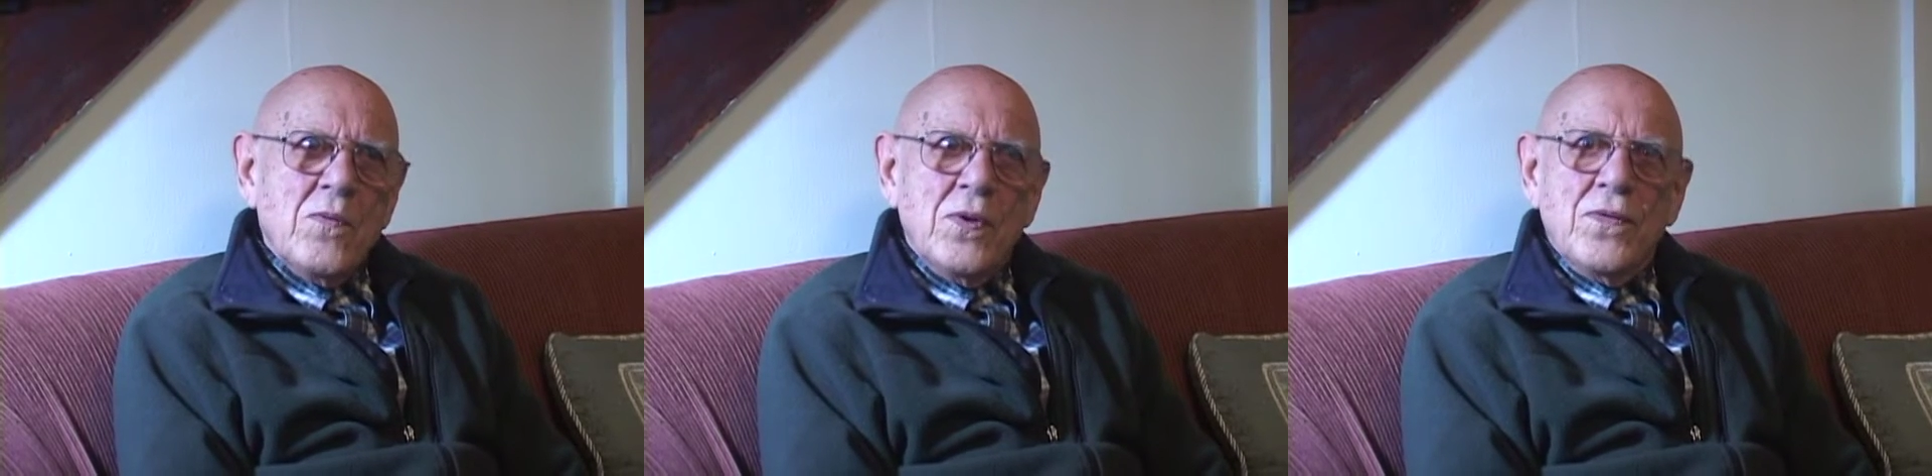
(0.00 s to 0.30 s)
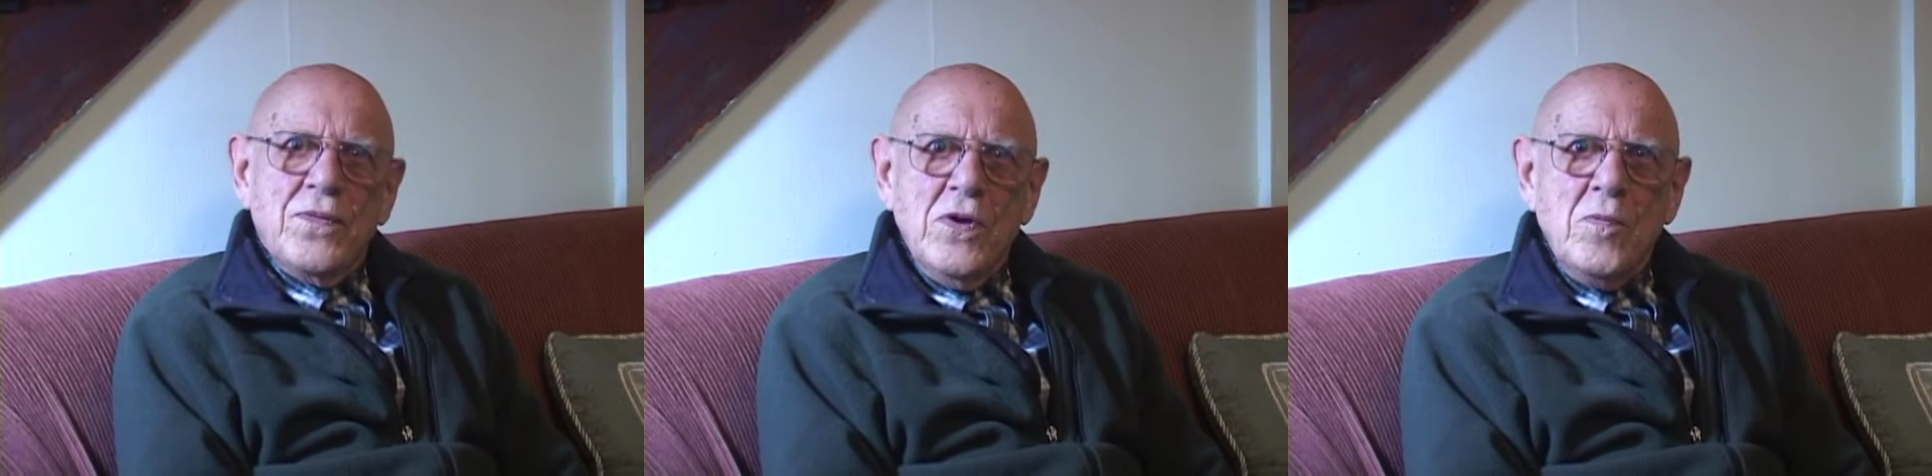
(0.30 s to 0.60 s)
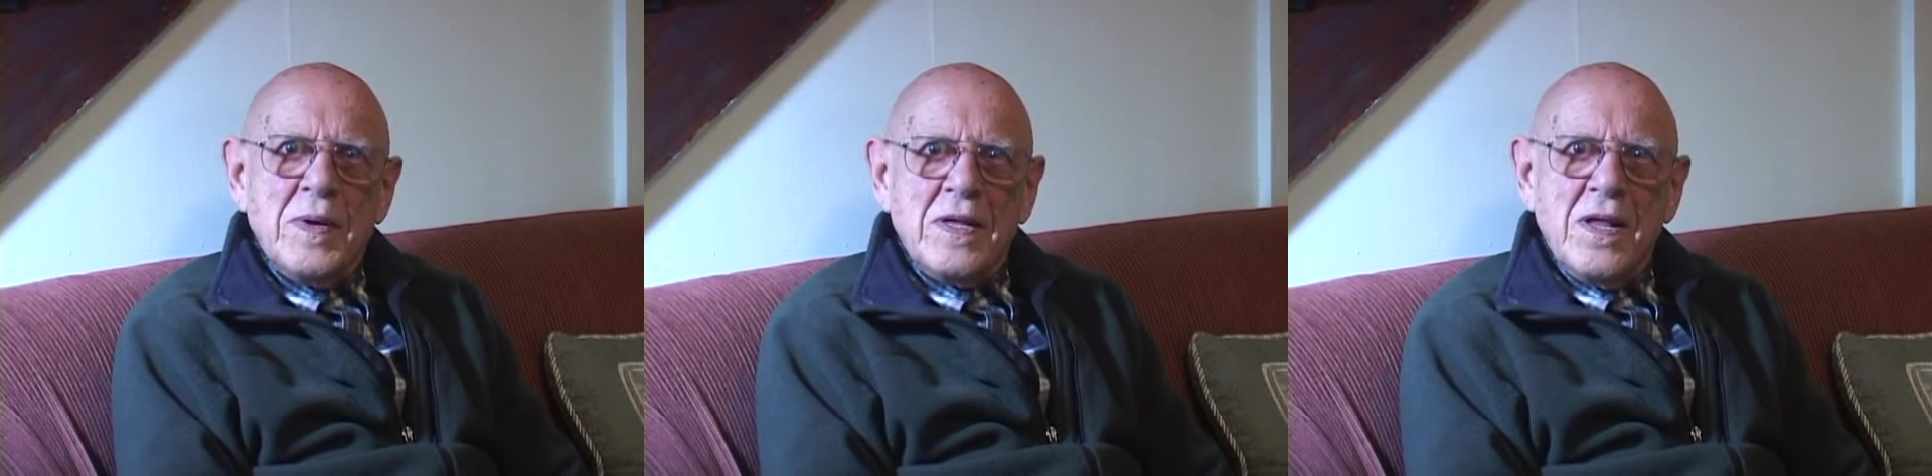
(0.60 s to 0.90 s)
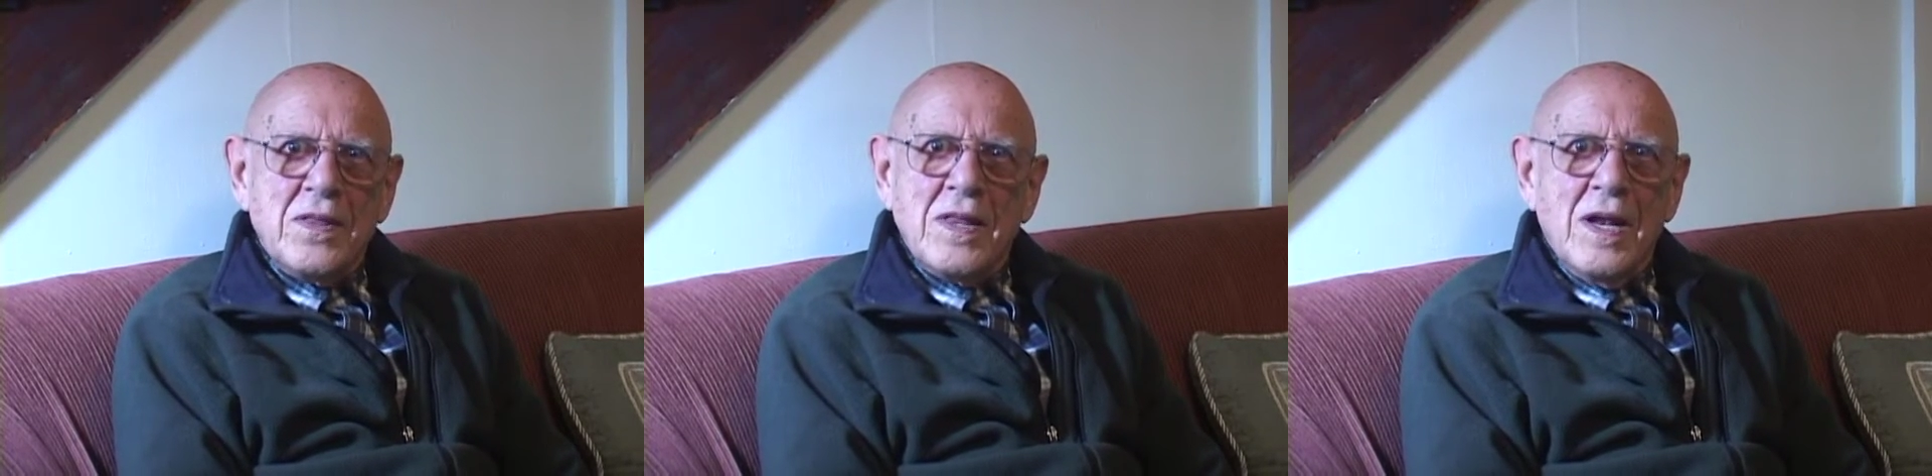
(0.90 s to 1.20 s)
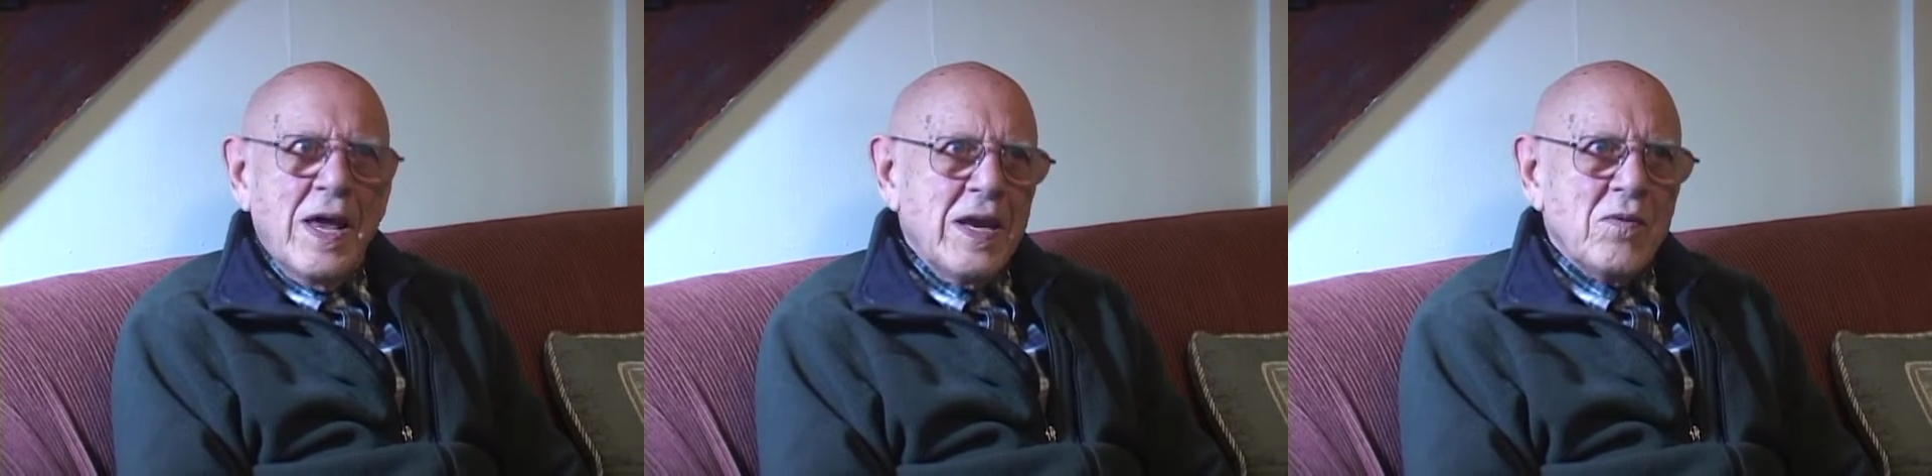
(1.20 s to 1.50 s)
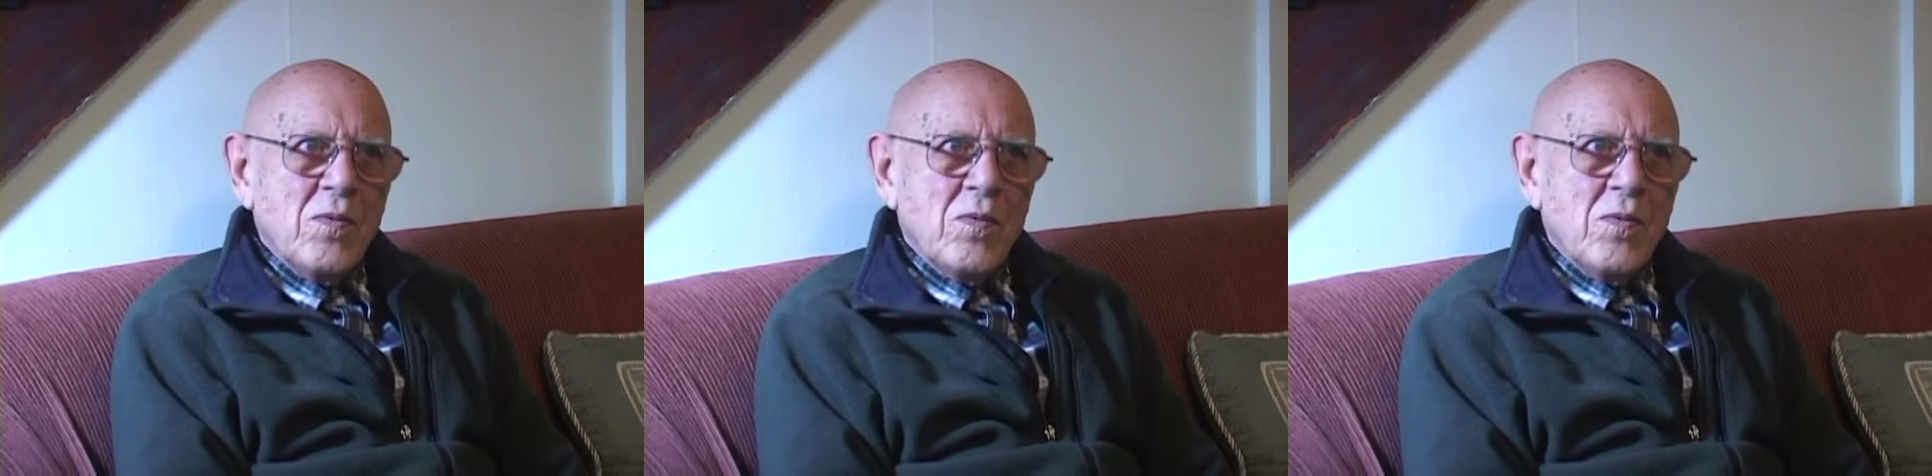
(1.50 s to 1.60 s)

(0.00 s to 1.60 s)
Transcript: with filming, that the light